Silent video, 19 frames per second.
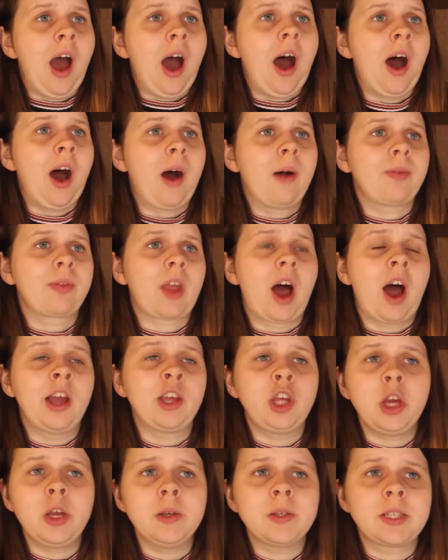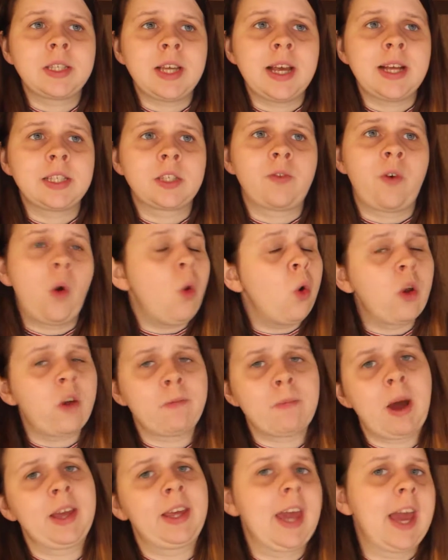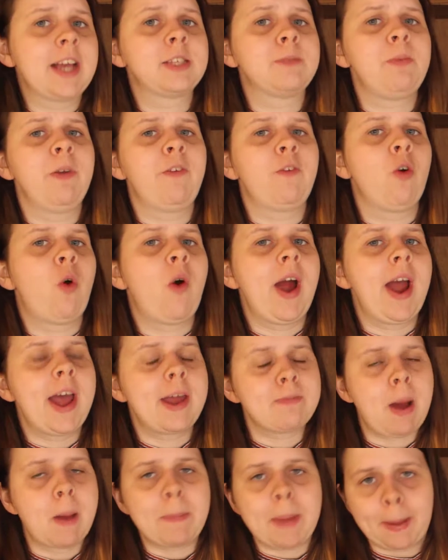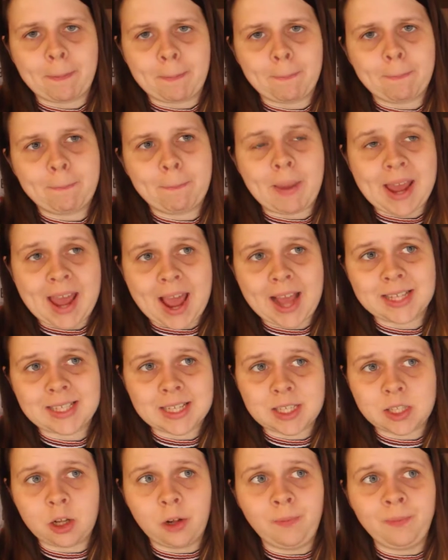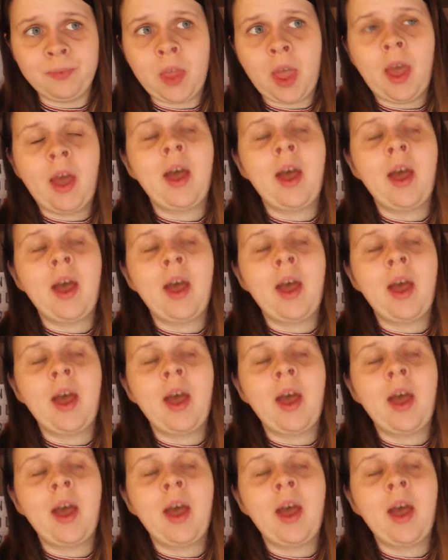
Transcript: I used it for all of my gigs before I had my big PA system,